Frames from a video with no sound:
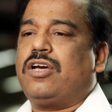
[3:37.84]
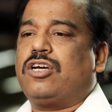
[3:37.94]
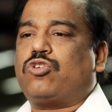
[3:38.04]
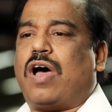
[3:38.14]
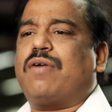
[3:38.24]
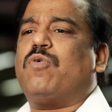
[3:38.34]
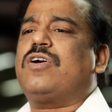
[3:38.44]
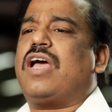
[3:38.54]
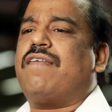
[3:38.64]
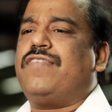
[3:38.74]
So I
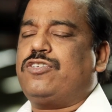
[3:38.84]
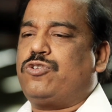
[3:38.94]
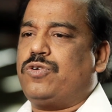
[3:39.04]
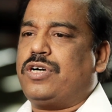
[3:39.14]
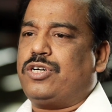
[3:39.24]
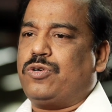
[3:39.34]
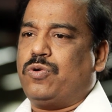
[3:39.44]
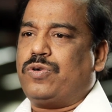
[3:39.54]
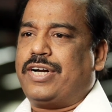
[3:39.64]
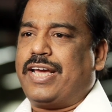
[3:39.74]
want every student to
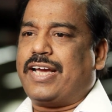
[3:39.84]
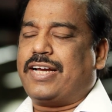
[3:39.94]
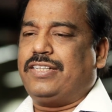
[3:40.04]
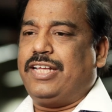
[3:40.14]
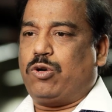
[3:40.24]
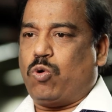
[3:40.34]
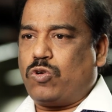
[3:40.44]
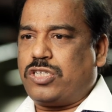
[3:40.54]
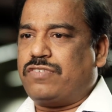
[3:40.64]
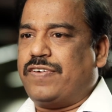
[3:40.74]
know, take the
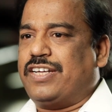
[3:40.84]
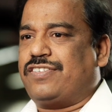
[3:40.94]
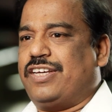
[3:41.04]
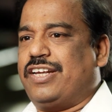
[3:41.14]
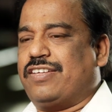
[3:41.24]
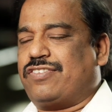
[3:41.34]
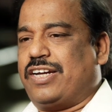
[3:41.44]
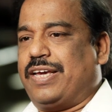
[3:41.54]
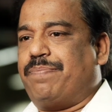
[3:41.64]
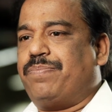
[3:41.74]
courses very
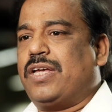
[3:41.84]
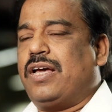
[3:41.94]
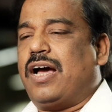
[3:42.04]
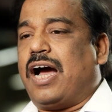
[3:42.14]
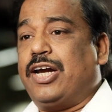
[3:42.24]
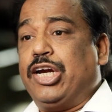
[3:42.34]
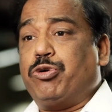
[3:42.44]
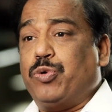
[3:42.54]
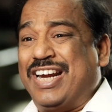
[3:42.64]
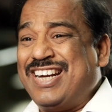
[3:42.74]
seriously, and it
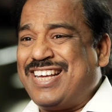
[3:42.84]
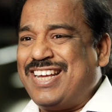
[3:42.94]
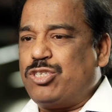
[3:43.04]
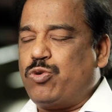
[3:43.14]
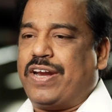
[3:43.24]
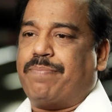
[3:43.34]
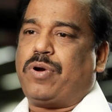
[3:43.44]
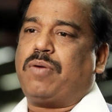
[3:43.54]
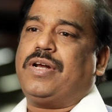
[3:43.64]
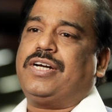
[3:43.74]
would increase your
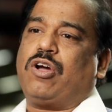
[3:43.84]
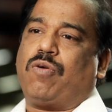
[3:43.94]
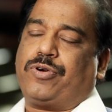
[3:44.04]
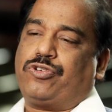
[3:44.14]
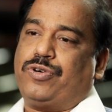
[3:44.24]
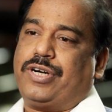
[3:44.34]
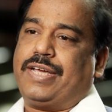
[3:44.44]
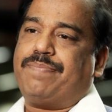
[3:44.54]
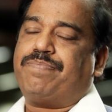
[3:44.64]
employability opportunity.